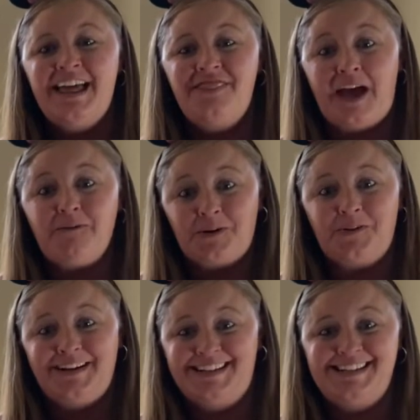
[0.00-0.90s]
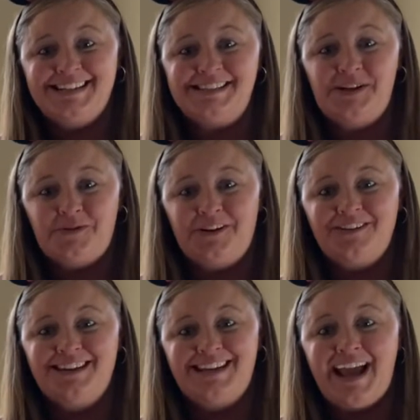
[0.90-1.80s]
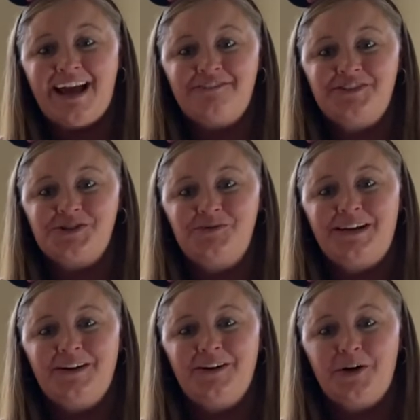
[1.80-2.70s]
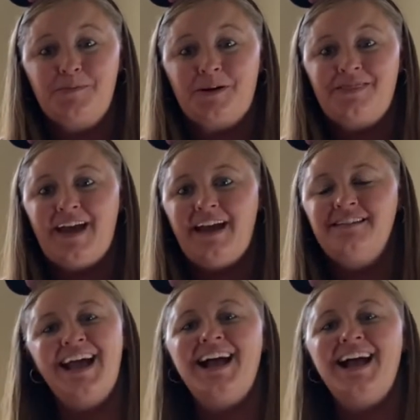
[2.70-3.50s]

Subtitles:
that we're going to Disney World the day after her birthday.